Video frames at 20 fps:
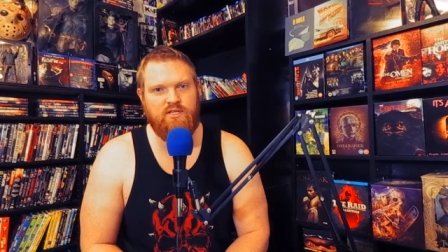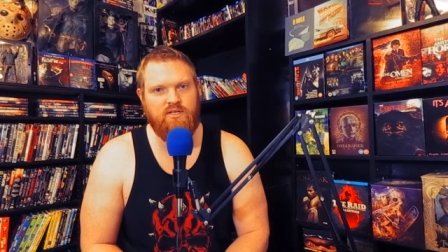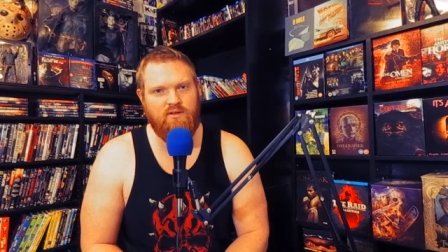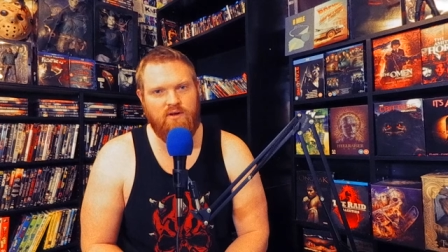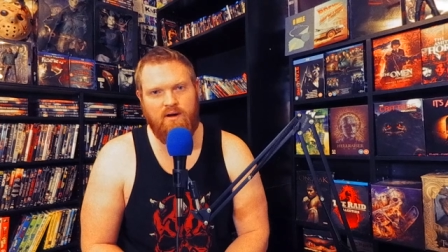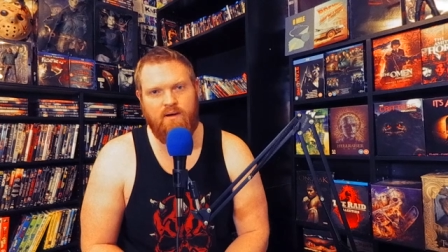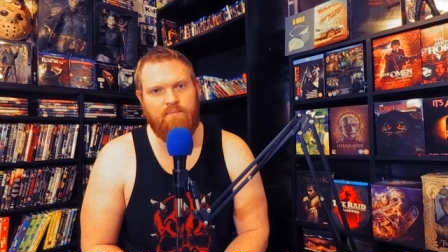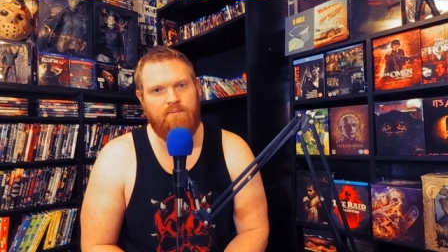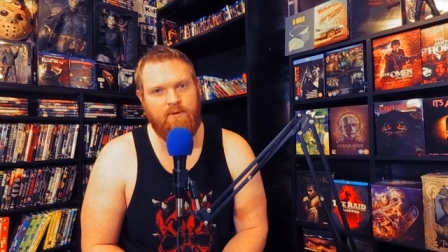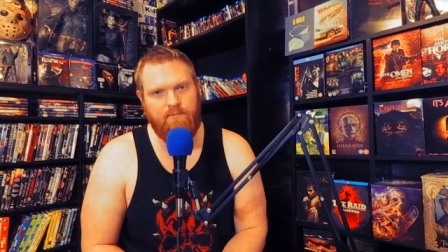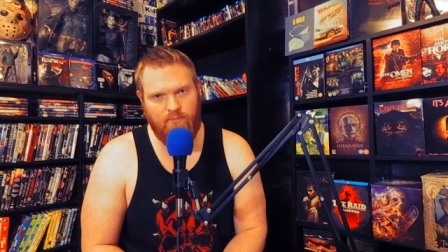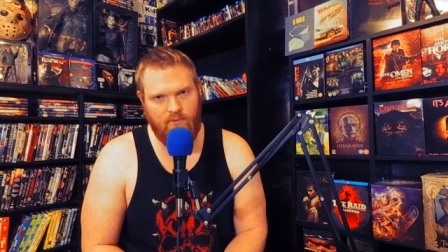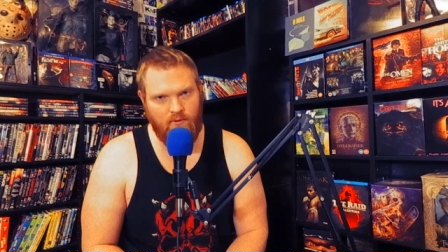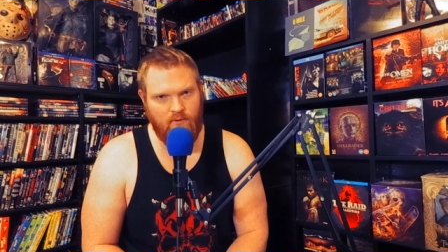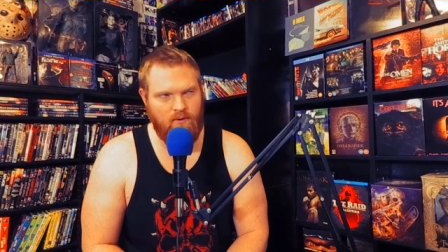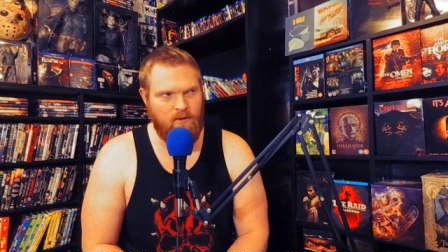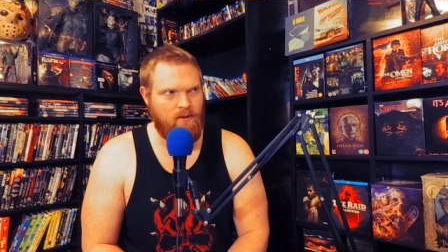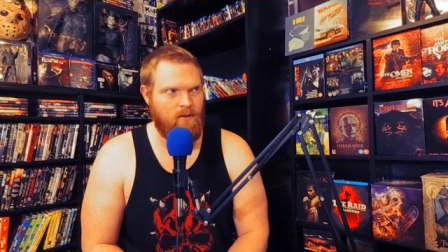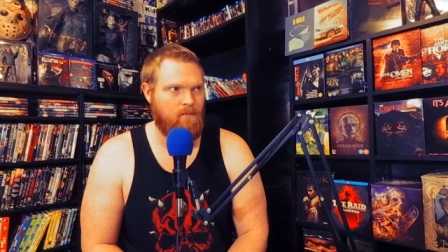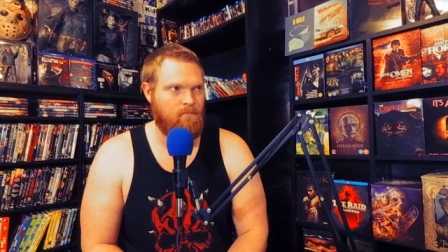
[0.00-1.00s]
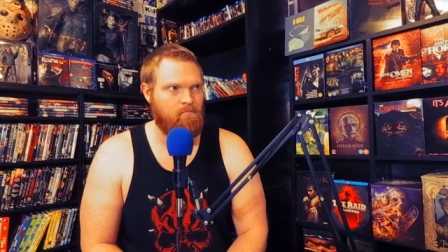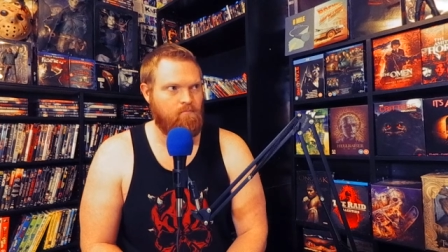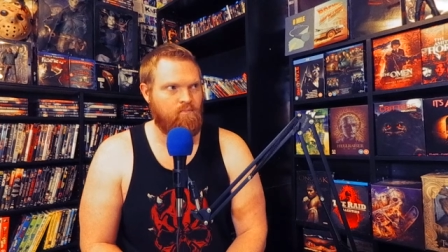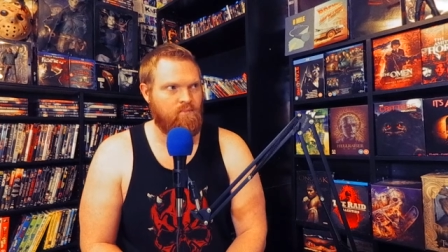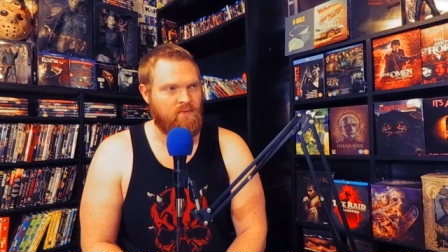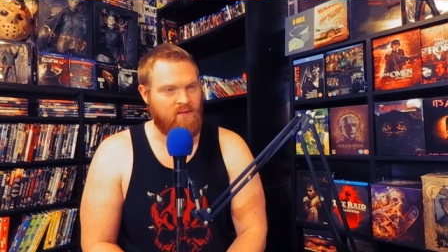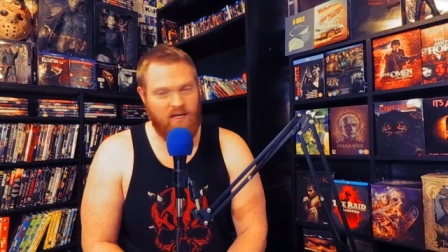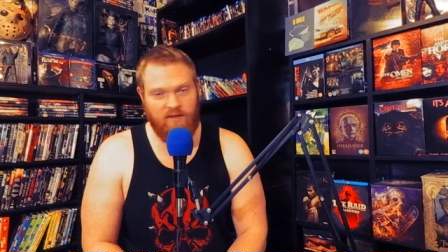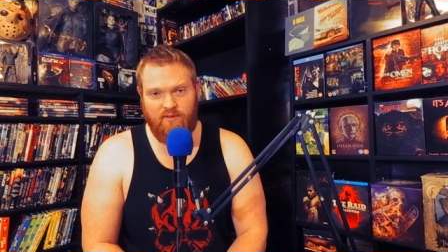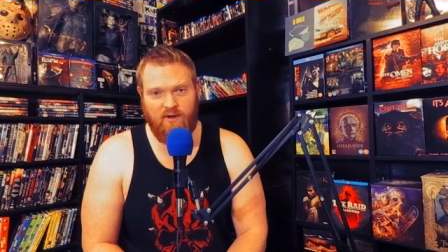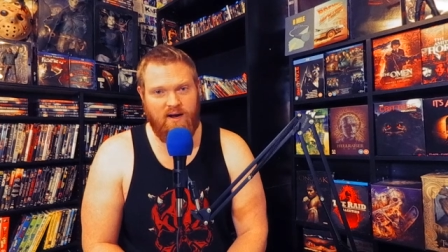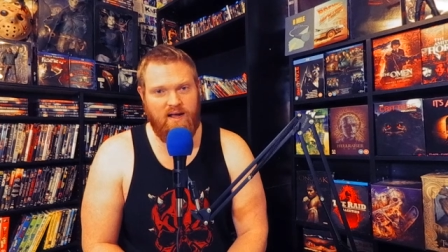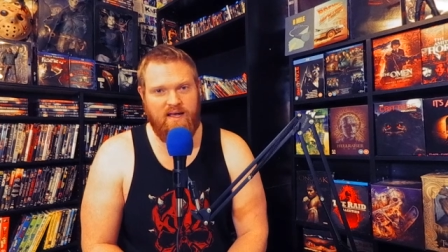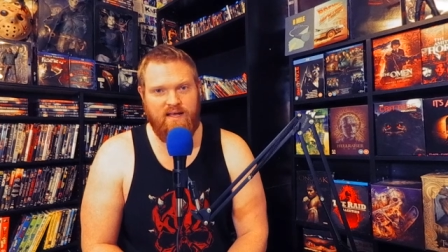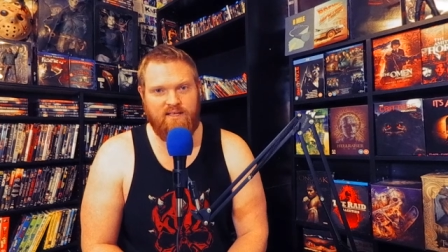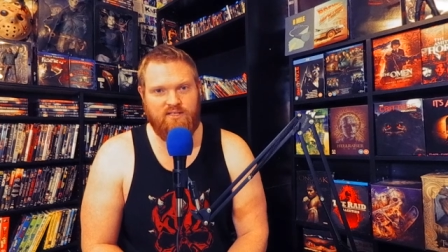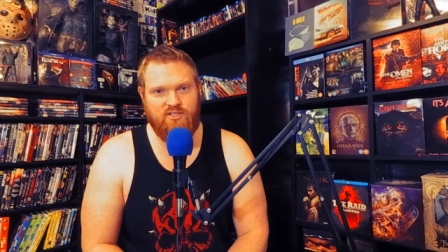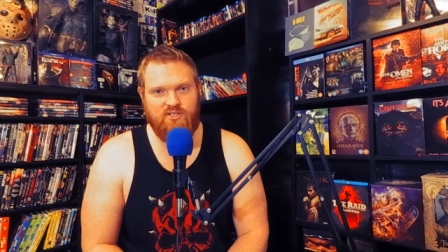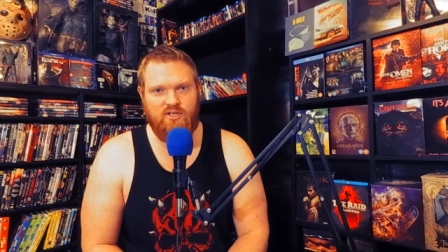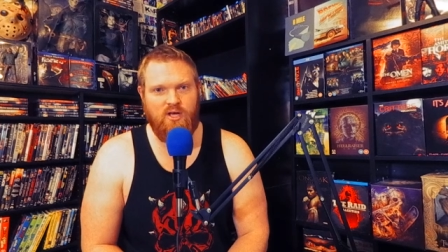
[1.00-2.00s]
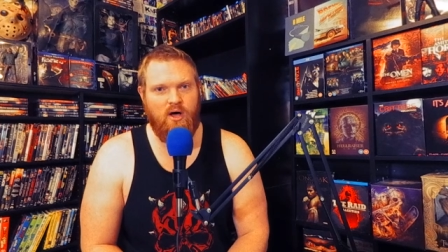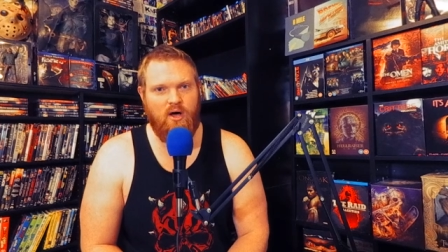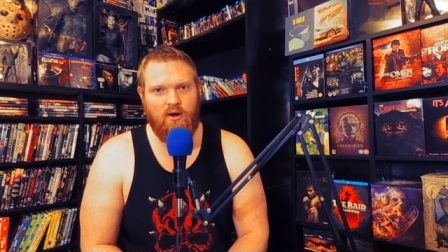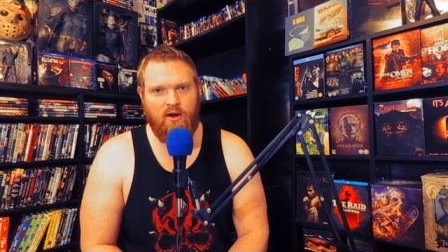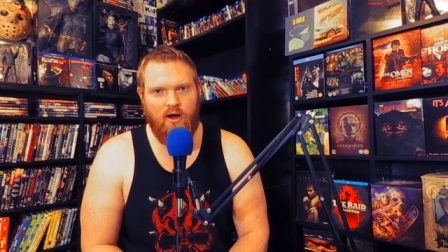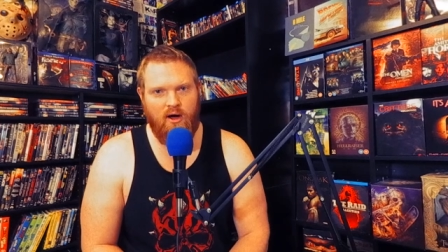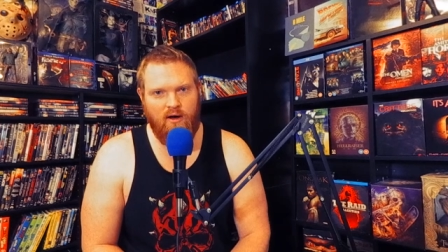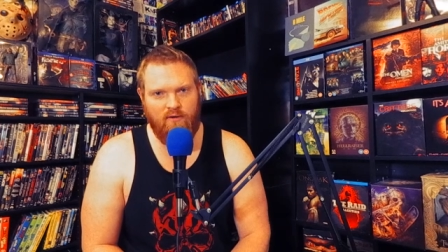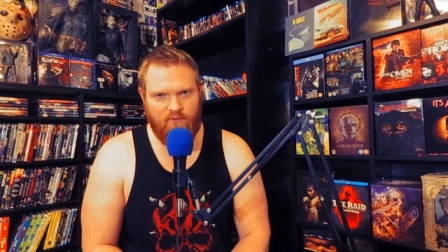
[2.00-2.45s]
There ain't people getting their heads sawed off,